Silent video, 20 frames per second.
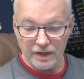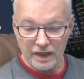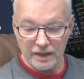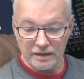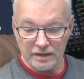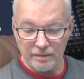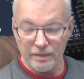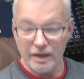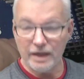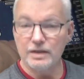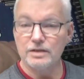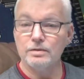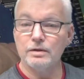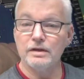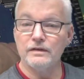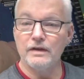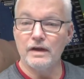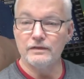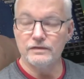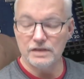the
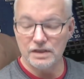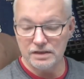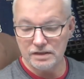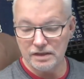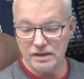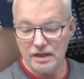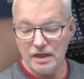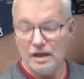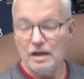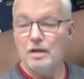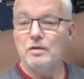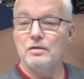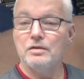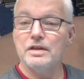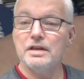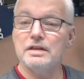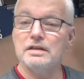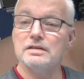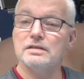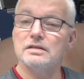ATMEGA2560.
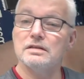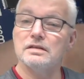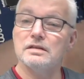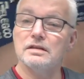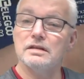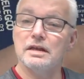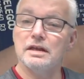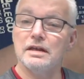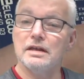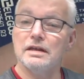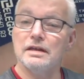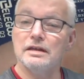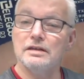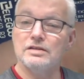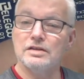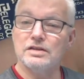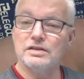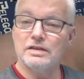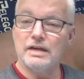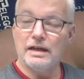These,
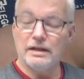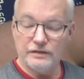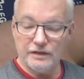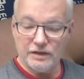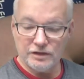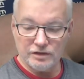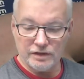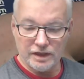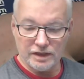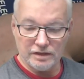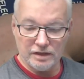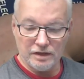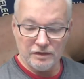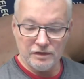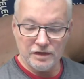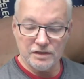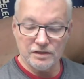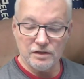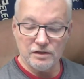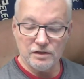just out of interest,
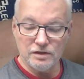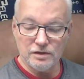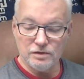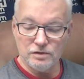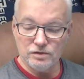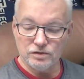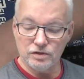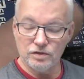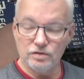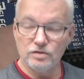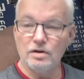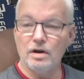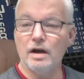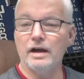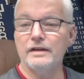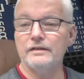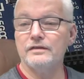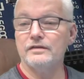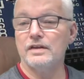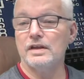these are used to
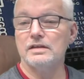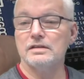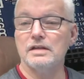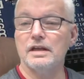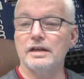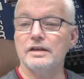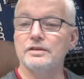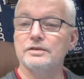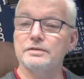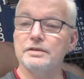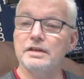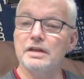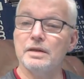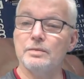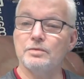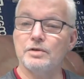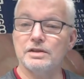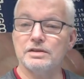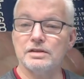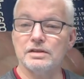drive things like
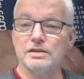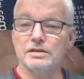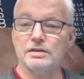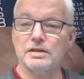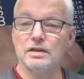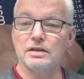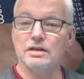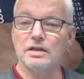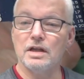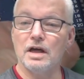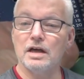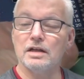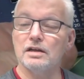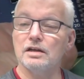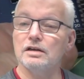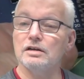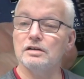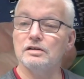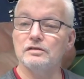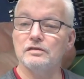3D printers. A lot
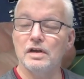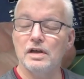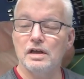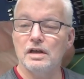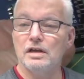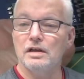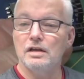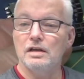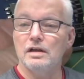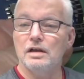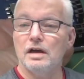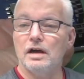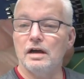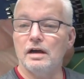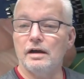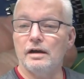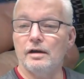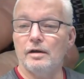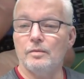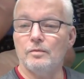of
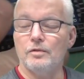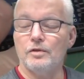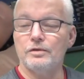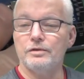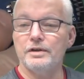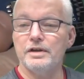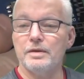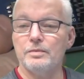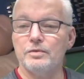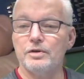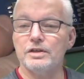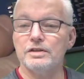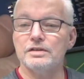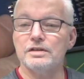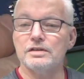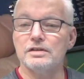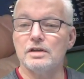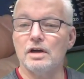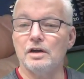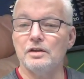3D
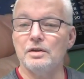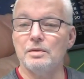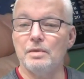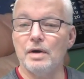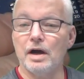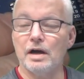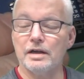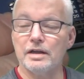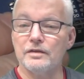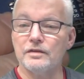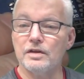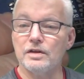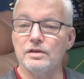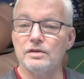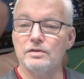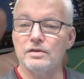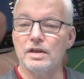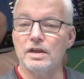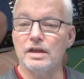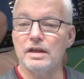printers on the market that
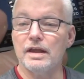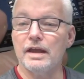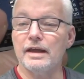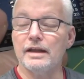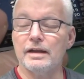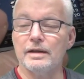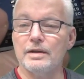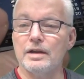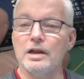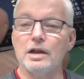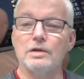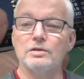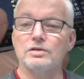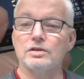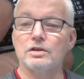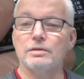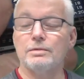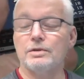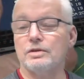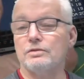you can get, and they're not
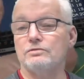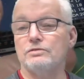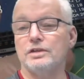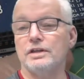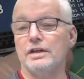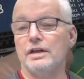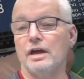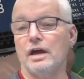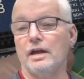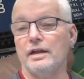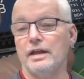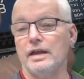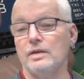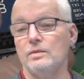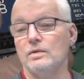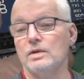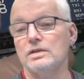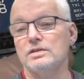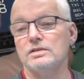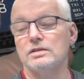talking about the really
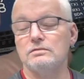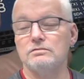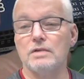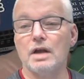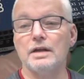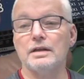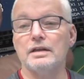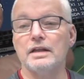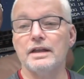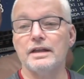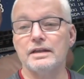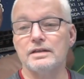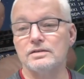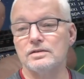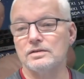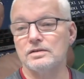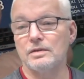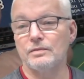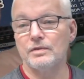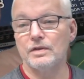high-end ones that run Linux
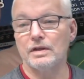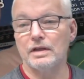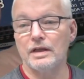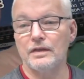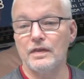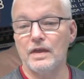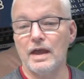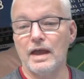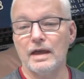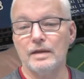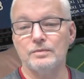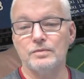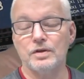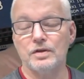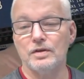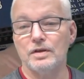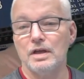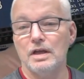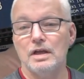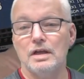or something like that,
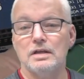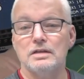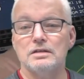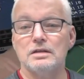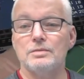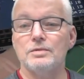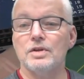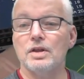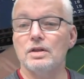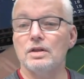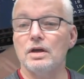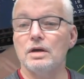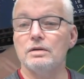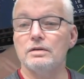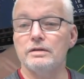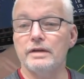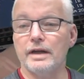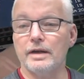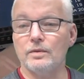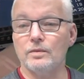but some of the
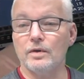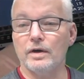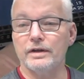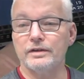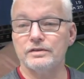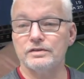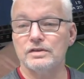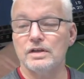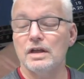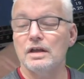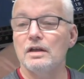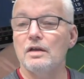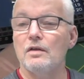lower-end ones,